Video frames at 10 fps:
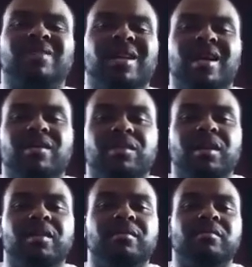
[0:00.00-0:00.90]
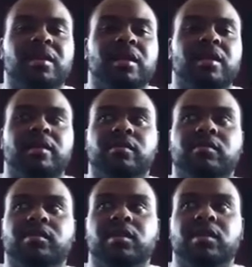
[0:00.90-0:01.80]
I ain't gonna get them. And then you
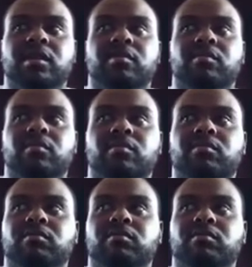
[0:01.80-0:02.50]
see them,